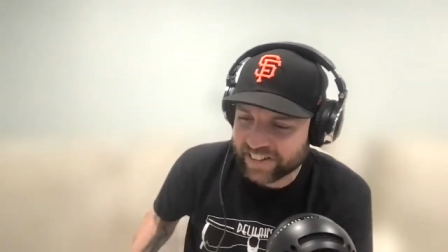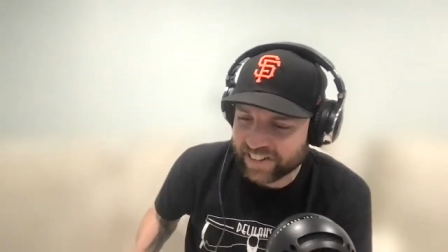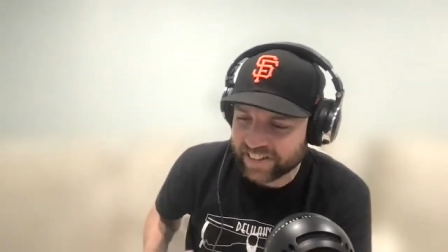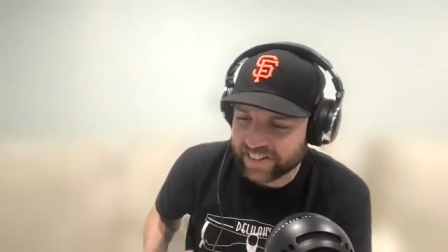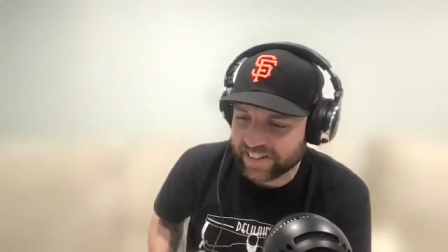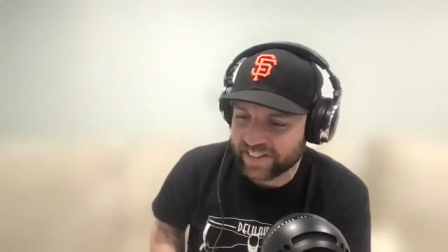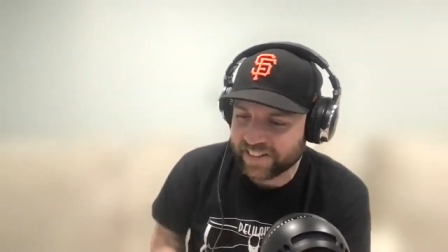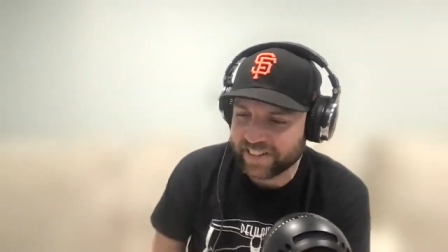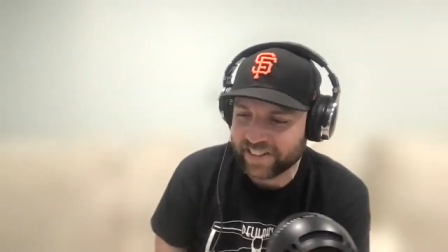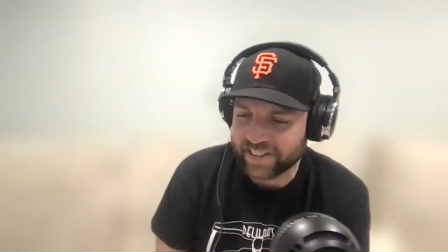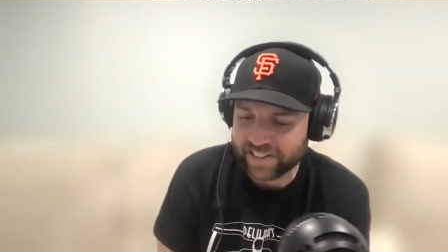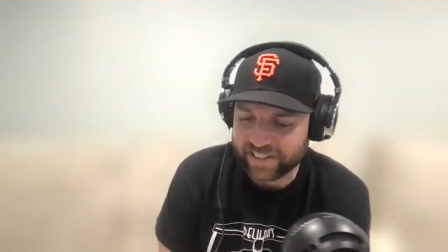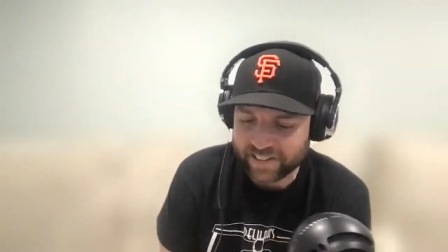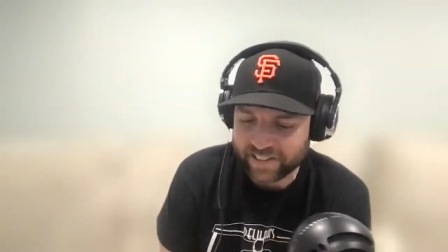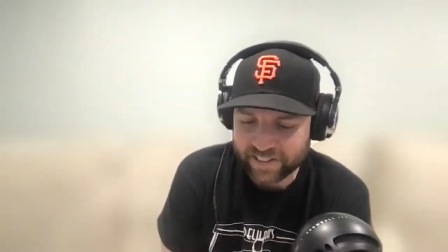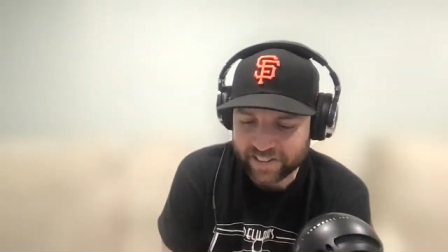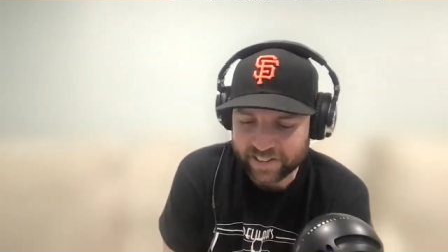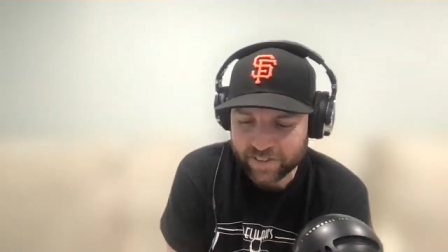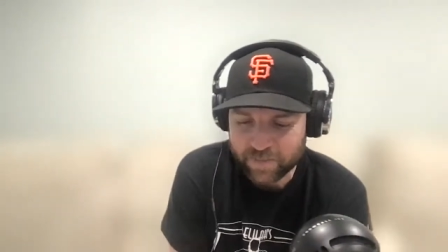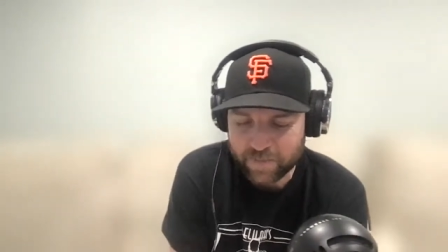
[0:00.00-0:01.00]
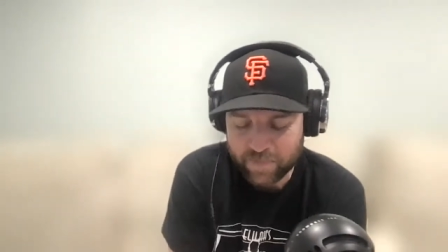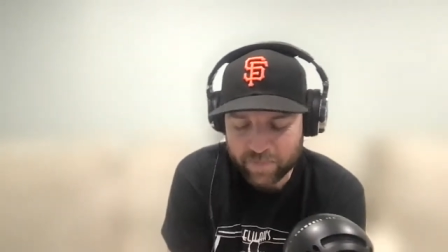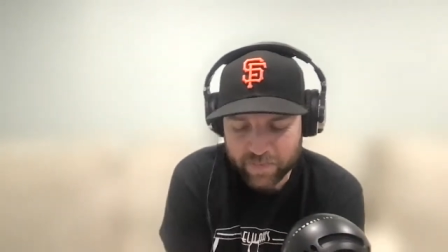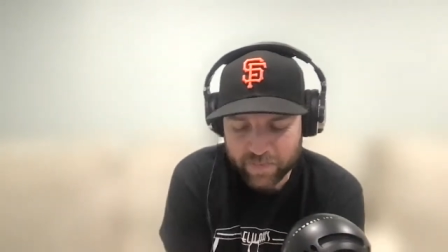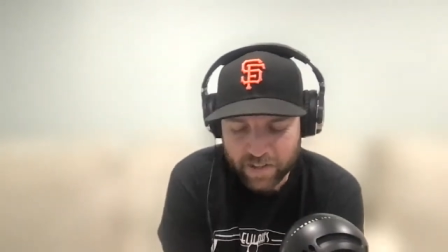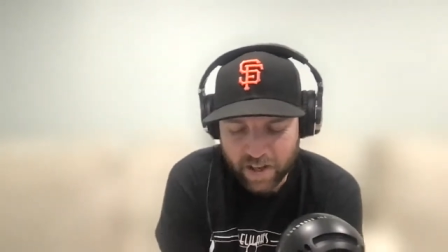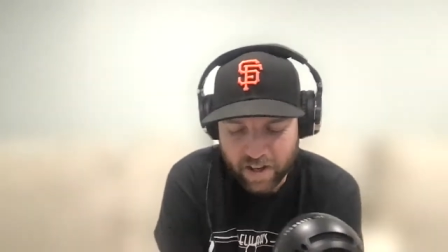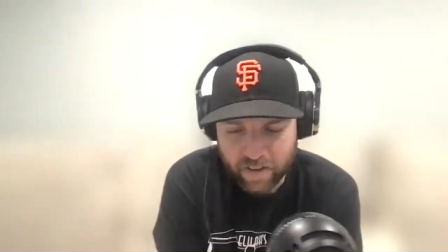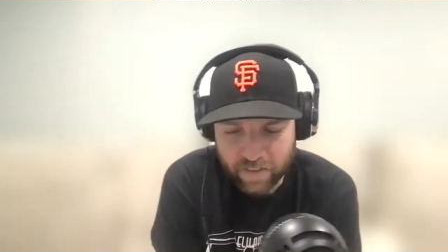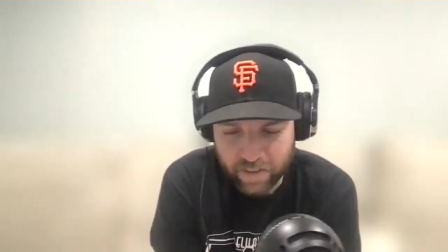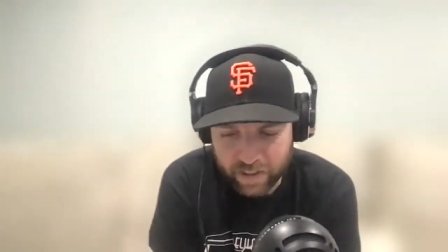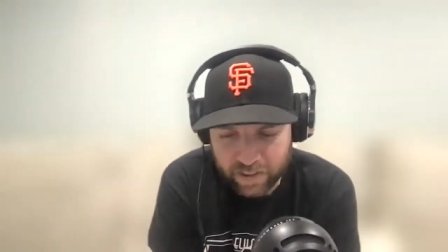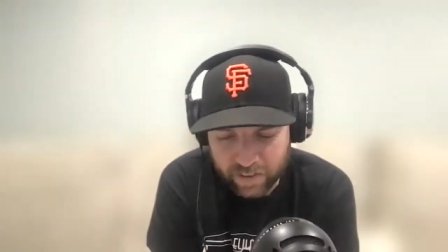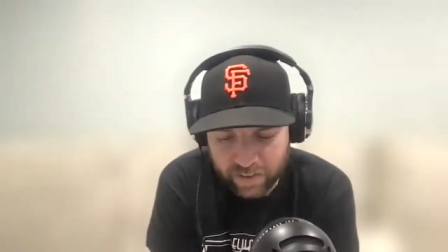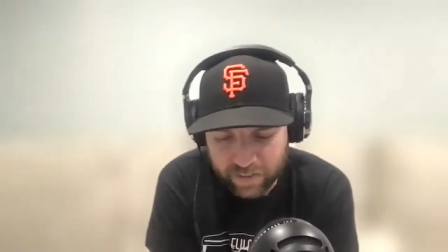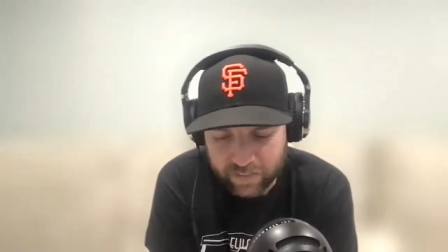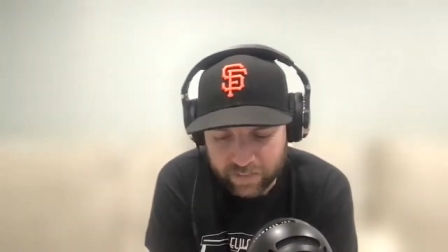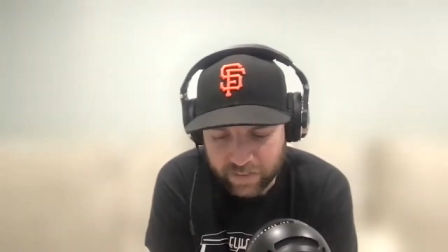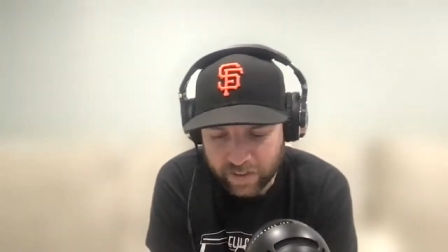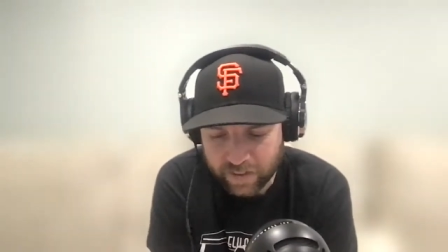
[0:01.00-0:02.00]
uh, all right,
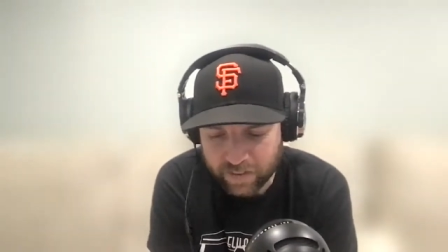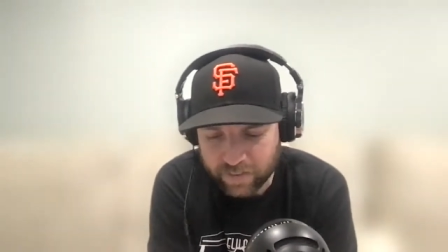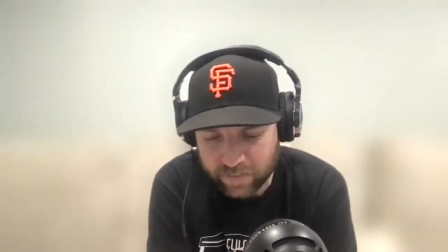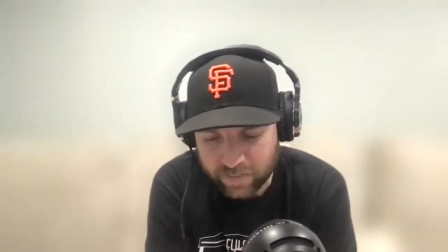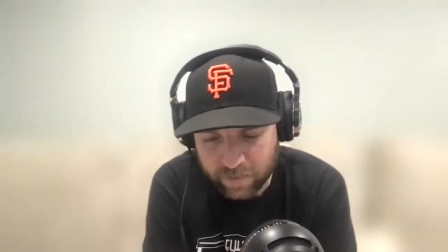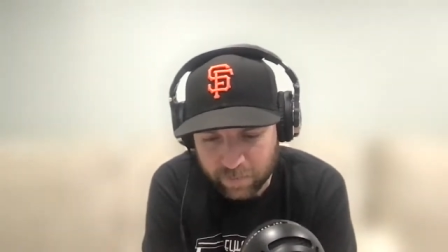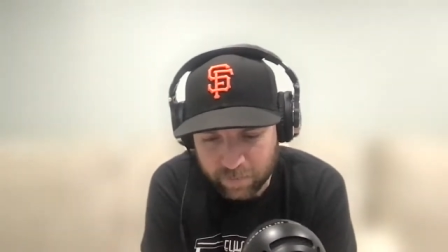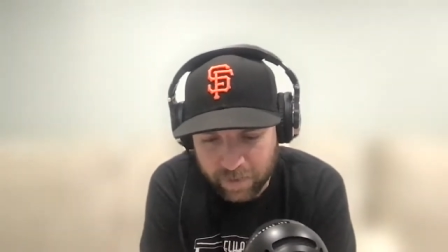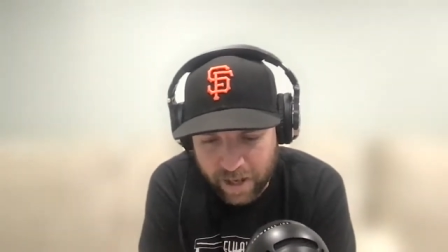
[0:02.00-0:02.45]
let's get to some